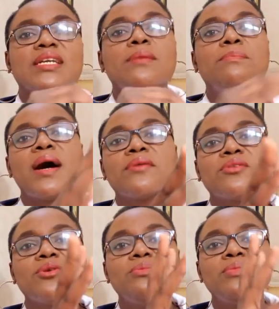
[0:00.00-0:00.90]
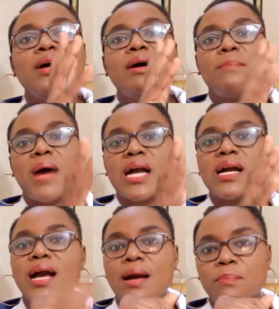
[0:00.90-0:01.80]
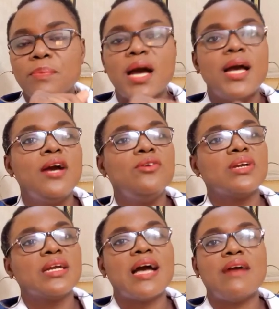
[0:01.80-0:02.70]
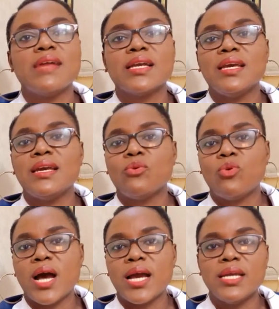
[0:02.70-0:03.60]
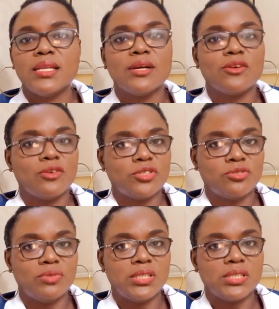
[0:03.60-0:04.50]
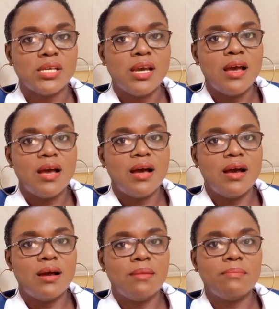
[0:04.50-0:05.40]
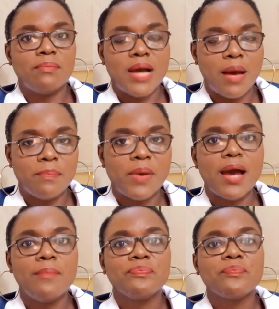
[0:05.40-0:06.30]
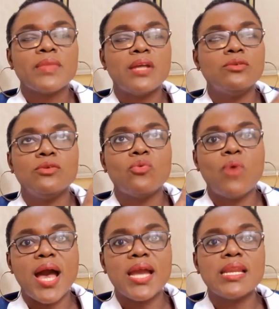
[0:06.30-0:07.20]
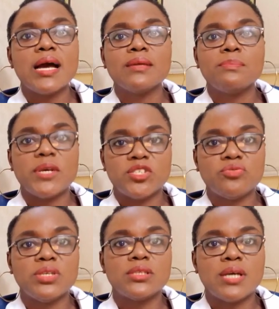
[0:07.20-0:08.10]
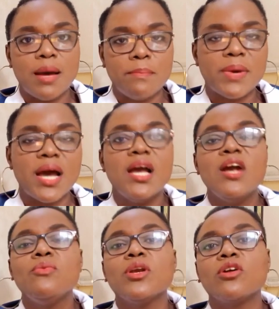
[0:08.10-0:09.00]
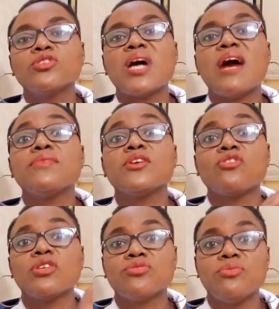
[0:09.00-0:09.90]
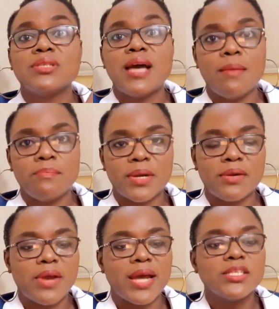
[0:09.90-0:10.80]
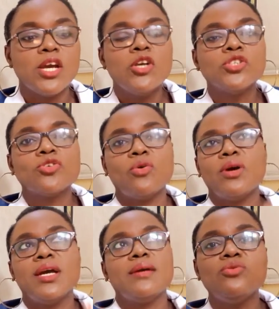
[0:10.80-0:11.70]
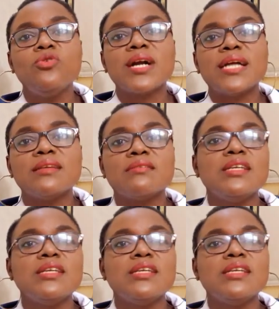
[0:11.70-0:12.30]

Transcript: like a bathroom pack hamper, you can have like a wine and groceries um hamper, No, wine and pastries hamper. You can also have a groceries hamper, right? So uh, you look at the